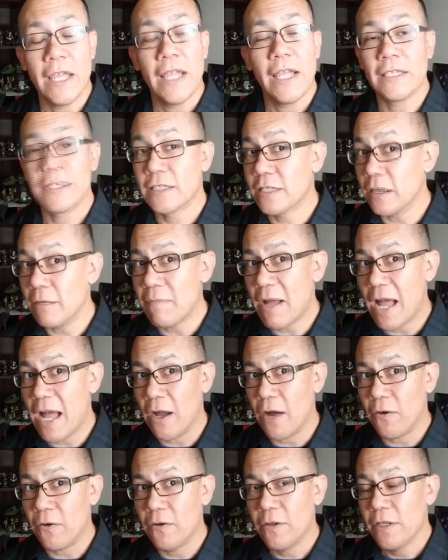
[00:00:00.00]
And
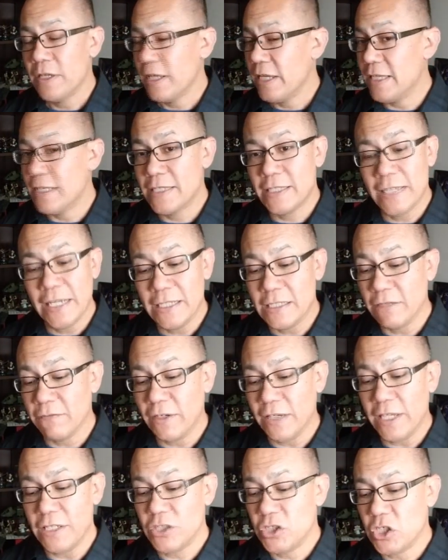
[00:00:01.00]
somehow,
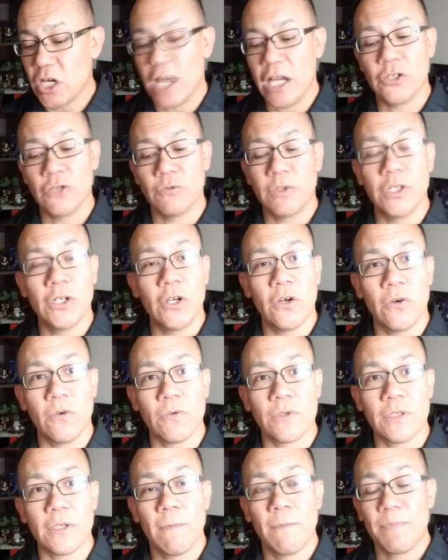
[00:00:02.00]
instinctively, Joshua
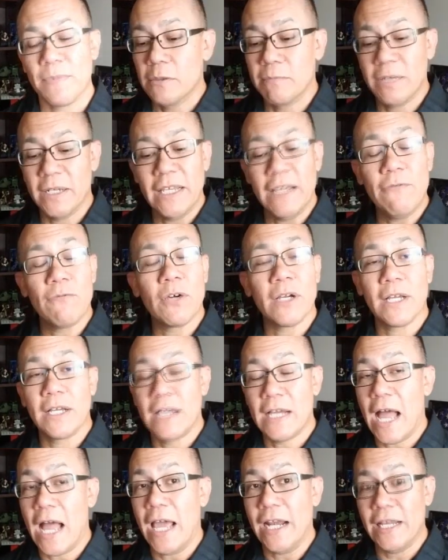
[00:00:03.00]
knows to believe what
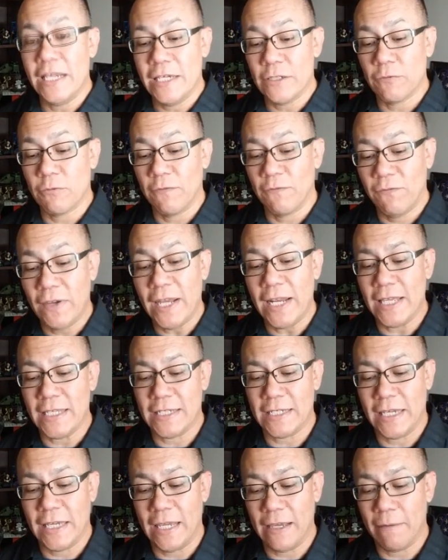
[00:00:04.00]
God is revealing
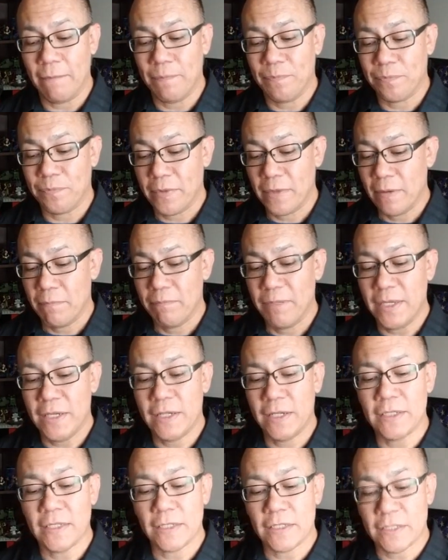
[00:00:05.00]
to him
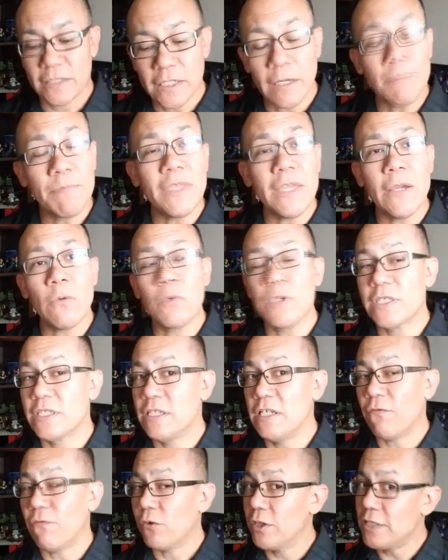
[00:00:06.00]
because something was
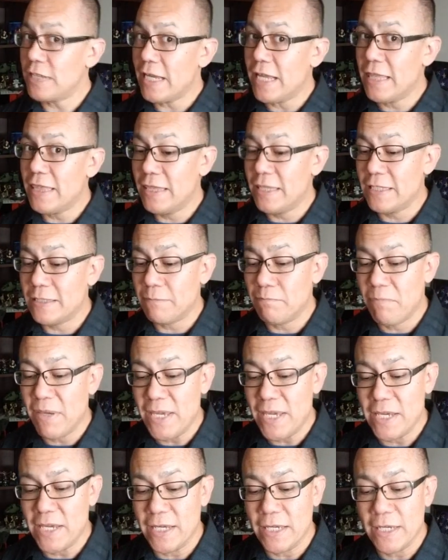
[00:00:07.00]
different in this
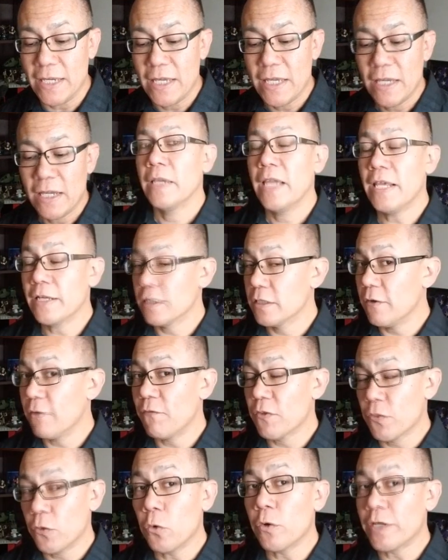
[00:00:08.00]
being. He had
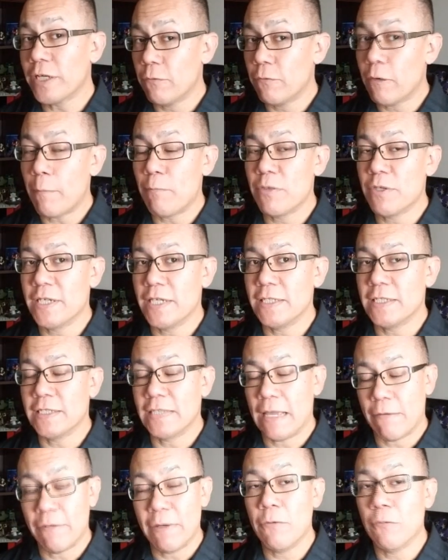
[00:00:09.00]
enough authority represented
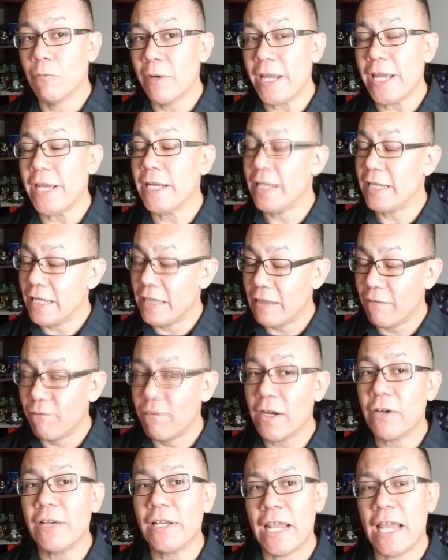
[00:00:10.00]
that we read in the
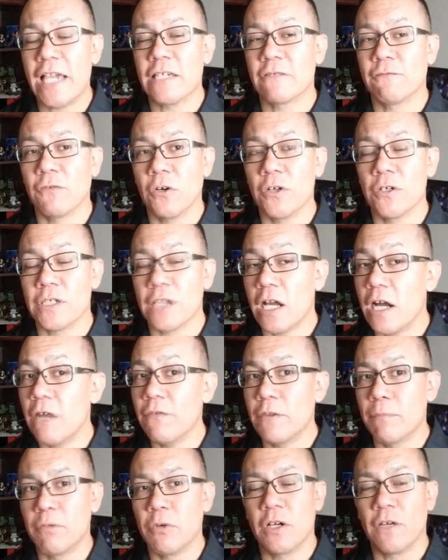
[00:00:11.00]
very last verse
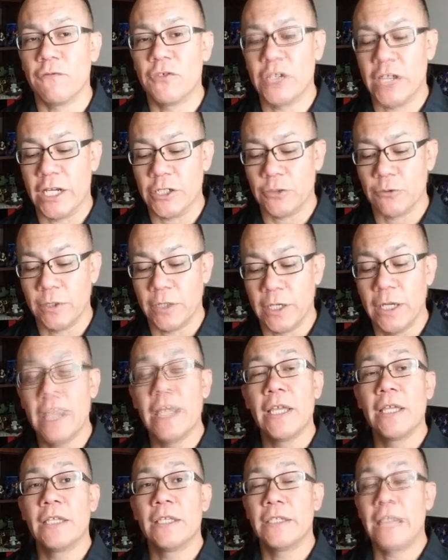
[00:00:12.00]
of the book of Joshua
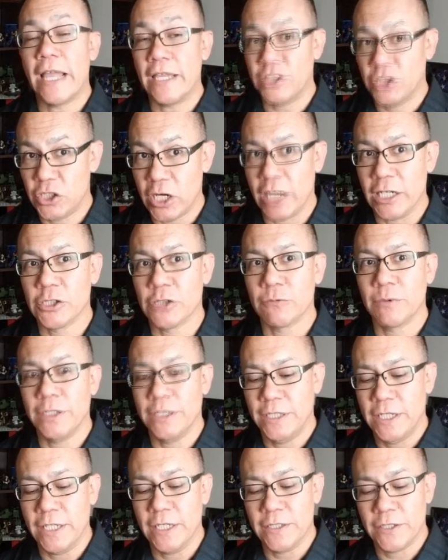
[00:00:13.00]
that Joshua
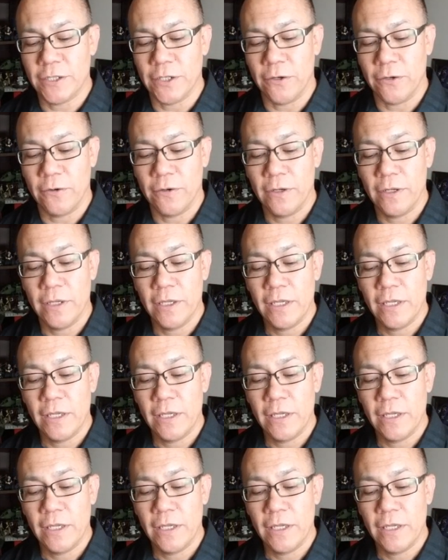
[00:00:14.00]
did so.